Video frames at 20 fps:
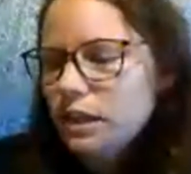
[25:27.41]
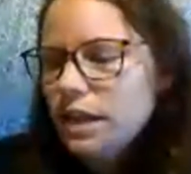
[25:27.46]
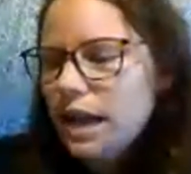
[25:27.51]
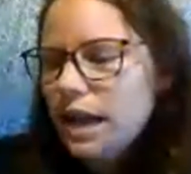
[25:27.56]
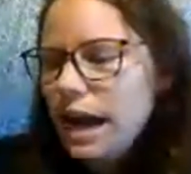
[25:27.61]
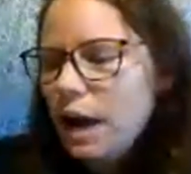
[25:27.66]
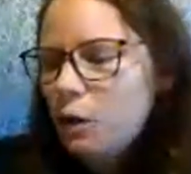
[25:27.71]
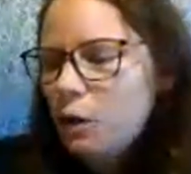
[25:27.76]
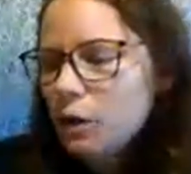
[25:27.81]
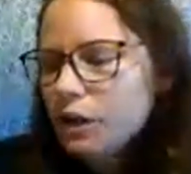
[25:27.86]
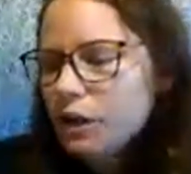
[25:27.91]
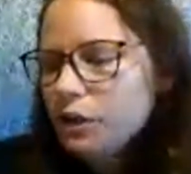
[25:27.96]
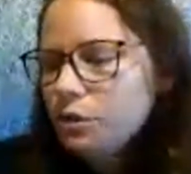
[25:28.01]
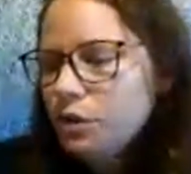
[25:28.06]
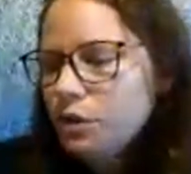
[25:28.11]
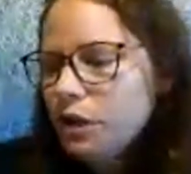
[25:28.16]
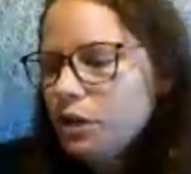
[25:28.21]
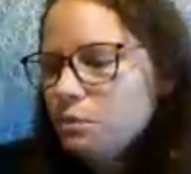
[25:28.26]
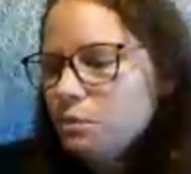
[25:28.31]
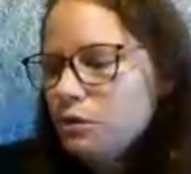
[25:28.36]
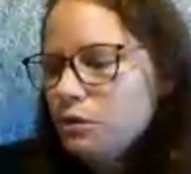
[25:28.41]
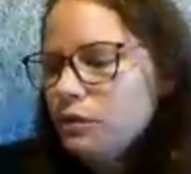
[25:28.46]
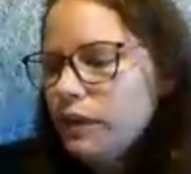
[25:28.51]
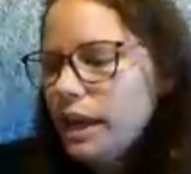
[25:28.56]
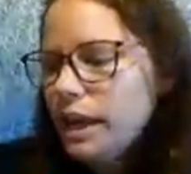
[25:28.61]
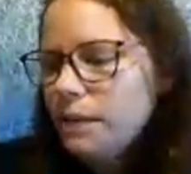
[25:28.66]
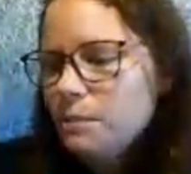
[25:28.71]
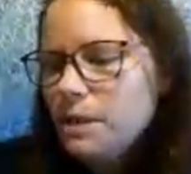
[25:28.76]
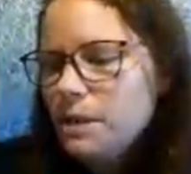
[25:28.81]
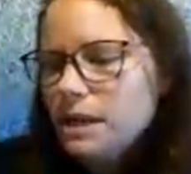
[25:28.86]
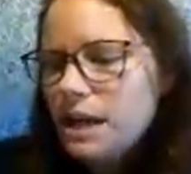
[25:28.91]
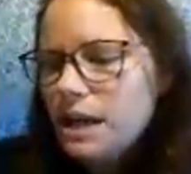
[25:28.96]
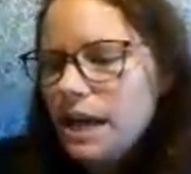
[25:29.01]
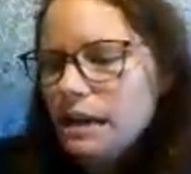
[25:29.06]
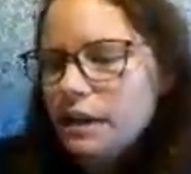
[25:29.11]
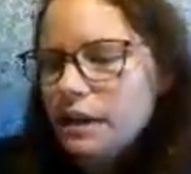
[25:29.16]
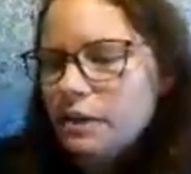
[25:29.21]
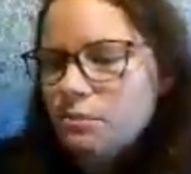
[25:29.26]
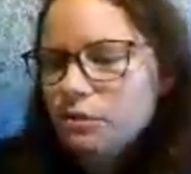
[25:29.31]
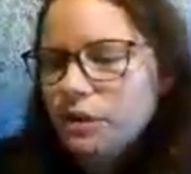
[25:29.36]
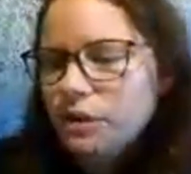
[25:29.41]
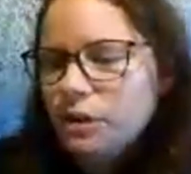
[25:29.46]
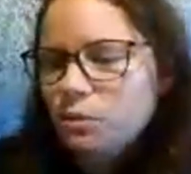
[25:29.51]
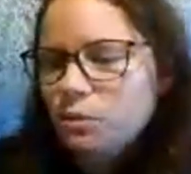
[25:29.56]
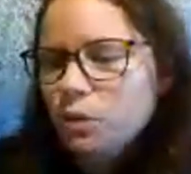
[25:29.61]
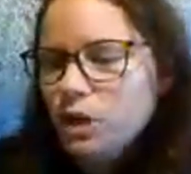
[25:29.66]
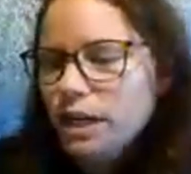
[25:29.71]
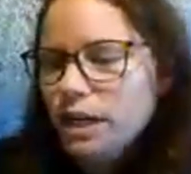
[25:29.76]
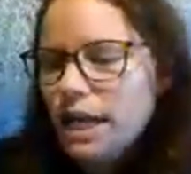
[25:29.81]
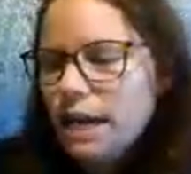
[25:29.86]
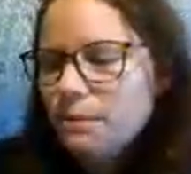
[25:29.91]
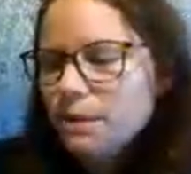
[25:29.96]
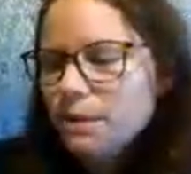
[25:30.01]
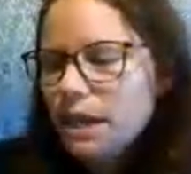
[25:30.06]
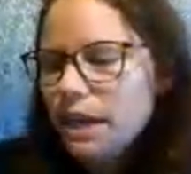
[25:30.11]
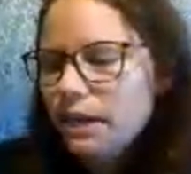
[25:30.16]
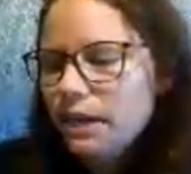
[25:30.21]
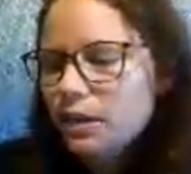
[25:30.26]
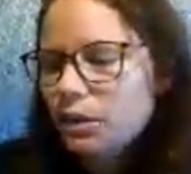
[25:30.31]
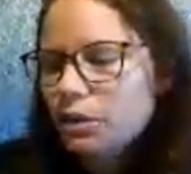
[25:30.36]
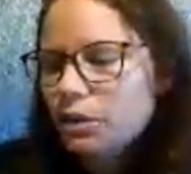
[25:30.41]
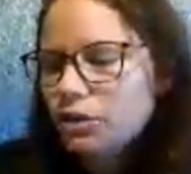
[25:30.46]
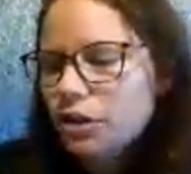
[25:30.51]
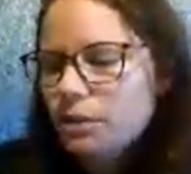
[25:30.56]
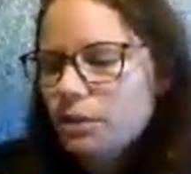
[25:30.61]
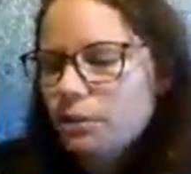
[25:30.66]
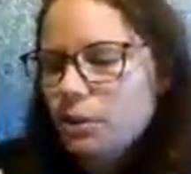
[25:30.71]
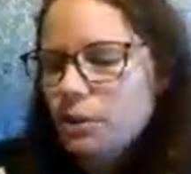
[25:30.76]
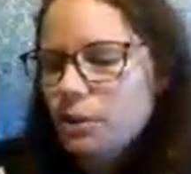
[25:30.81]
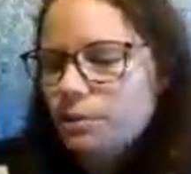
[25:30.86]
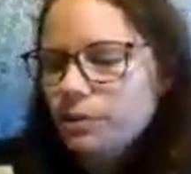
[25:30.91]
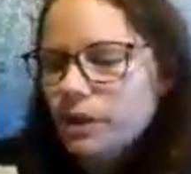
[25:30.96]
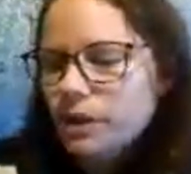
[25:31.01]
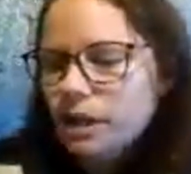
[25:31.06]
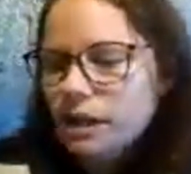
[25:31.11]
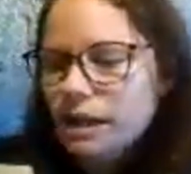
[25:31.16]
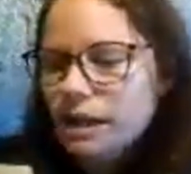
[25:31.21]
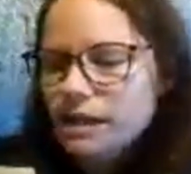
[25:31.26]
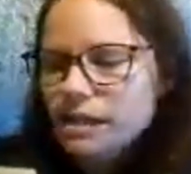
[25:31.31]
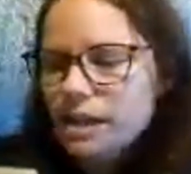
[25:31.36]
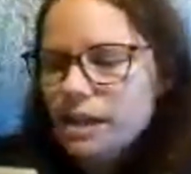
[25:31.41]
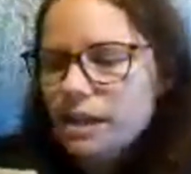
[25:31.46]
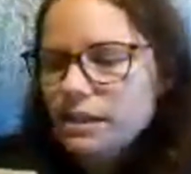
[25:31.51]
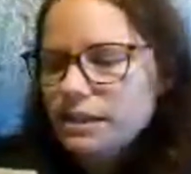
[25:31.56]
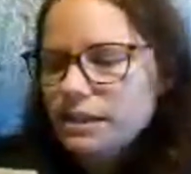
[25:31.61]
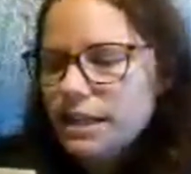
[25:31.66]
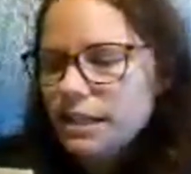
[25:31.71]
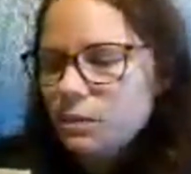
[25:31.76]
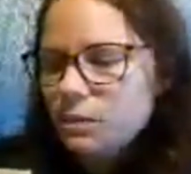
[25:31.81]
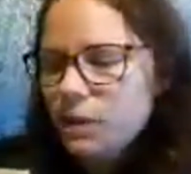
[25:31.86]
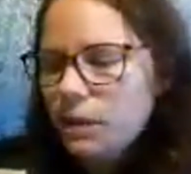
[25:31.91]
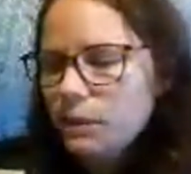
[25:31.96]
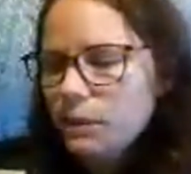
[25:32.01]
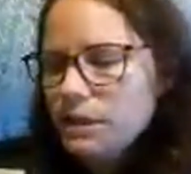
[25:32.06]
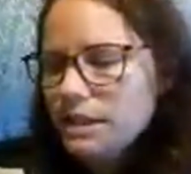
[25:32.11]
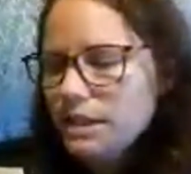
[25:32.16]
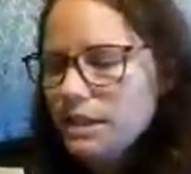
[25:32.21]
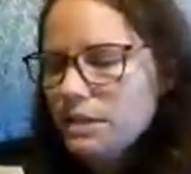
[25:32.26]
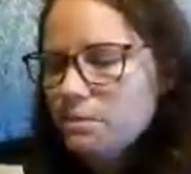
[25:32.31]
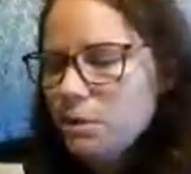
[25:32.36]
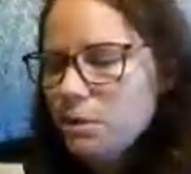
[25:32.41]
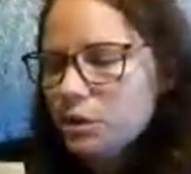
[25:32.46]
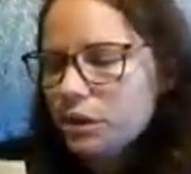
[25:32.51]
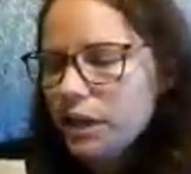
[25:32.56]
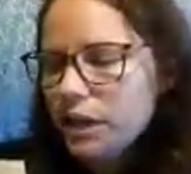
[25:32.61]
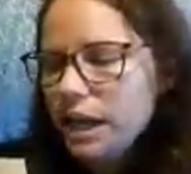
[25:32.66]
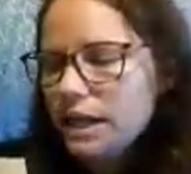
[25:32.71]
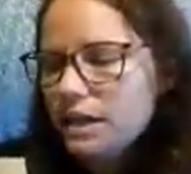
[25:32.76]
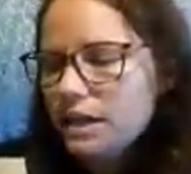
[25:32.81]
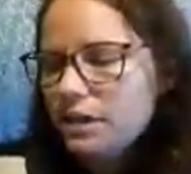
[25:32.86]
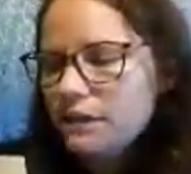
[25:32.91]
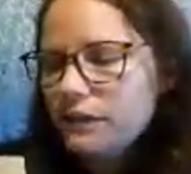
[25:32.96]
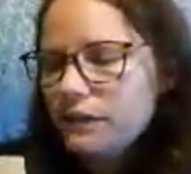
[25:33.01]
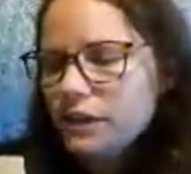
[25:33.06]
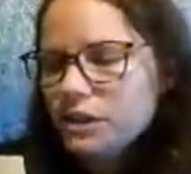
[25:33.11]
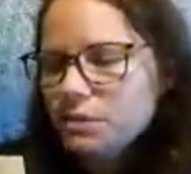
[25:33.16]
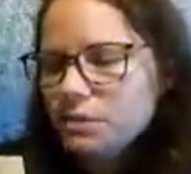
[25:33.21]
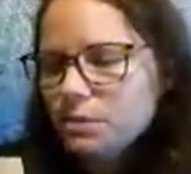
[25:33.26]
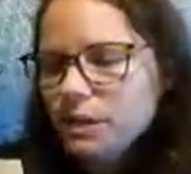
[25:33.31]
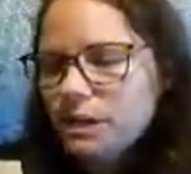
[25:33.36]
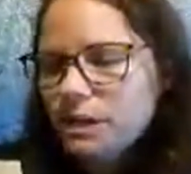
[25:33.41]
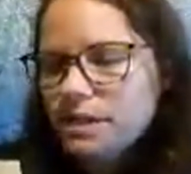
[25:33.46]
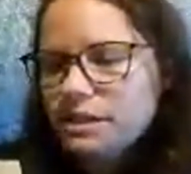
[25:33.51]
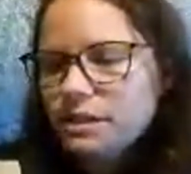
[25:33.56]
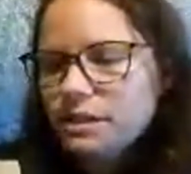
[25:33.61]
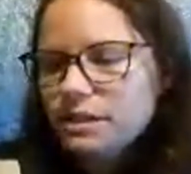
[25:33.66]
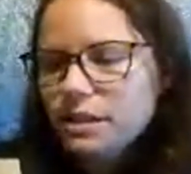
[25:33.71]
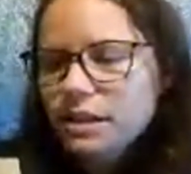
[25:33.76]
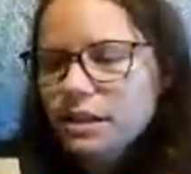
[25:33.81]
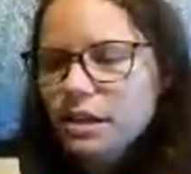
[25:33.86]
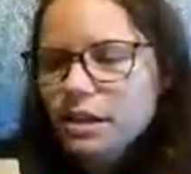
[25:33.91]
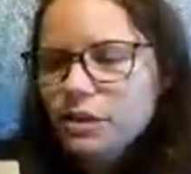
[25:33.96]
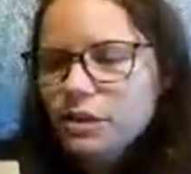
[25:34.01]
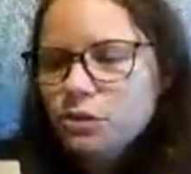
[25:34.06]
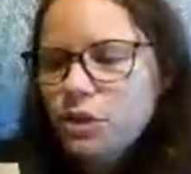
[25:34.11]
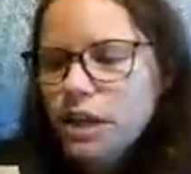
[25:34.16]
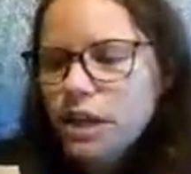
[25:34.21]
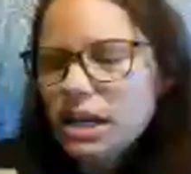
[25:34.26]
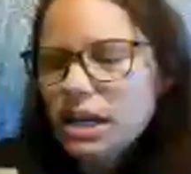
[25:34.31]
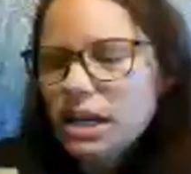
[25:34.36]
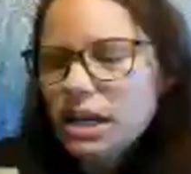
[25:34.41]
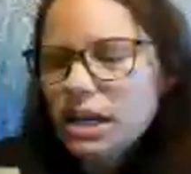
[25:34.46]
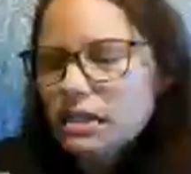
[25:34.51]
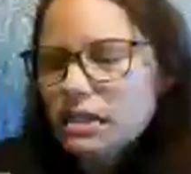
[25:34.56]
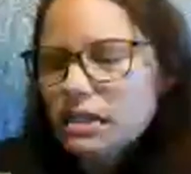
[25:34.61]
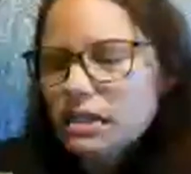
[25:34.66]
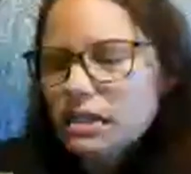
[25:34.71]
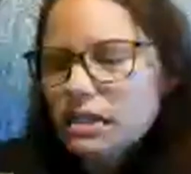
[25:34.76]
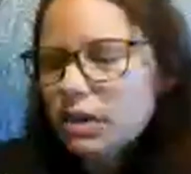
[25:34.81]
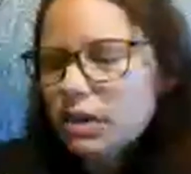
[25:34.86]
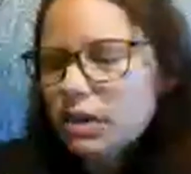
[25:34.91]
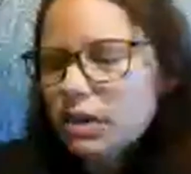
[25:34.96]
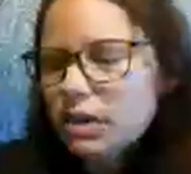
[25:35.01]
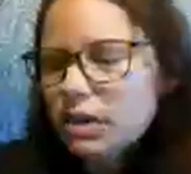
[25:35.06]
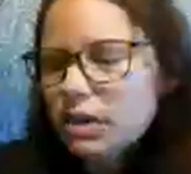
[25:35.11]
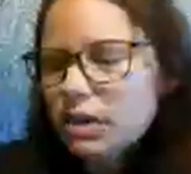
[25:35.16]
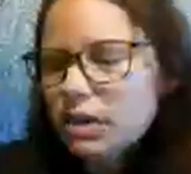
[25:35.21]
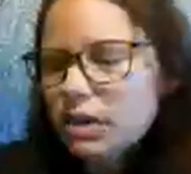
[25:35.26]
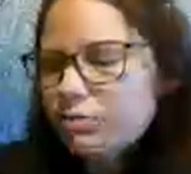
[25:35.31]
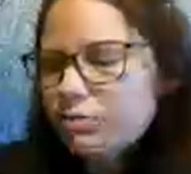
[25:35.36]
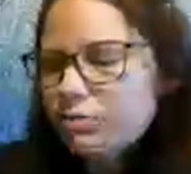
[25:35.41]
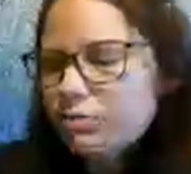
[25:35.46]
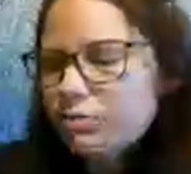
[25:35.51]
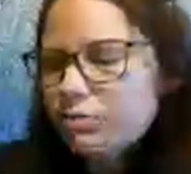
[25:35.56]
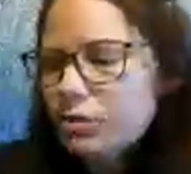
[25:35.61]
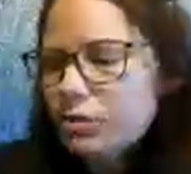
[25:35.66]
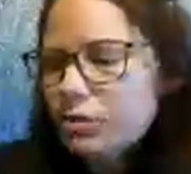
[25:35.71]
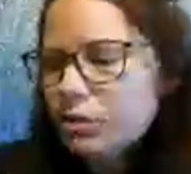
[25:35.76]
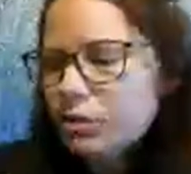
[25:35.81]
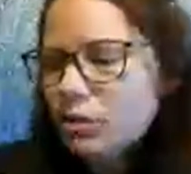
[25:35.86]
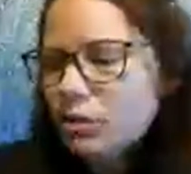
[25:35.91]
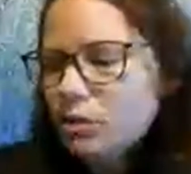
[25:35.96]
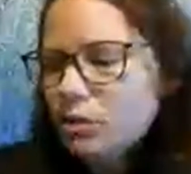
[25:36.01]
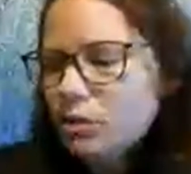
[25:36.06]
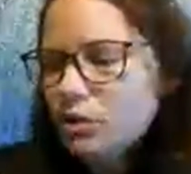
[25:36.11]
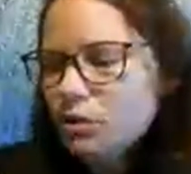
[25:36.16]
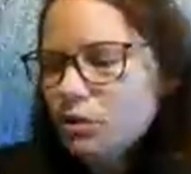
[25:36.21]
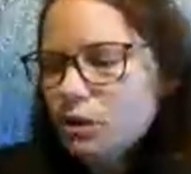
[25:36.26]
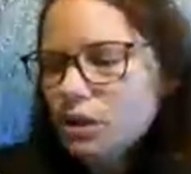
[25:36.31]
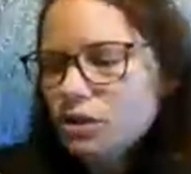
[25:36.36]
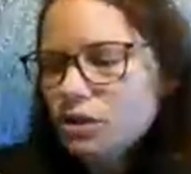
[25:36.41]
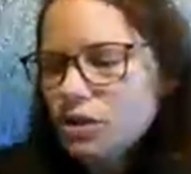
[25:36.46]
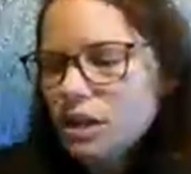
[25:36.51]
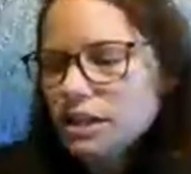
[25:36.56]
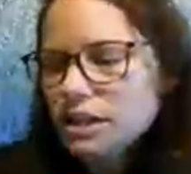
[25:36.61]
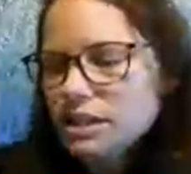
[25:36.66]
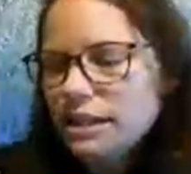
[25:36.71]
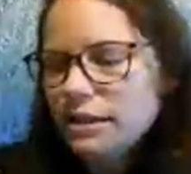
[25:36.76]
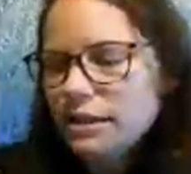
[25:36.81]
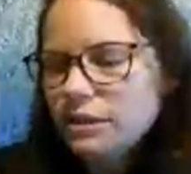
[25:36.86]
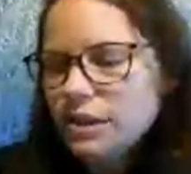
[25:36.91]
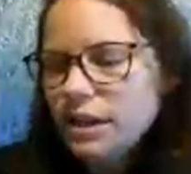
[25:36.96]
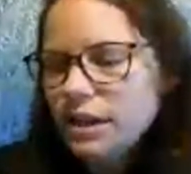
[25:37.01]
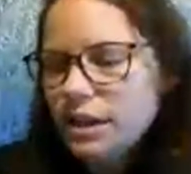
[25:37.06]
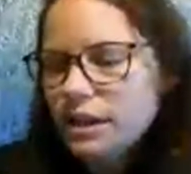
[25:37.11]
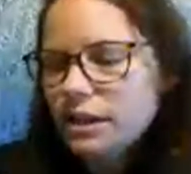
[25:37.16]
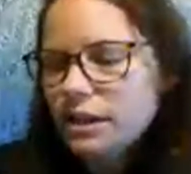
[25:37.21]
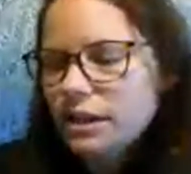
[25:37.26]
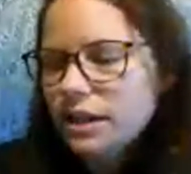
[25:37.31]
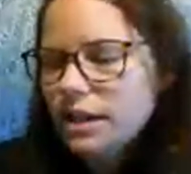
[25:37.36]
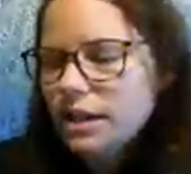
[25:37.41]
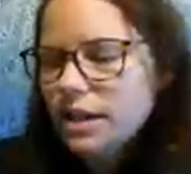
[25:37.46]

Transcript: How are you going to move Gambit? I heard Marine One had mechanical trouble. It does. That's why we did the motorcade in the first place. You can't risk the roads now. You don't know who you can trust out there.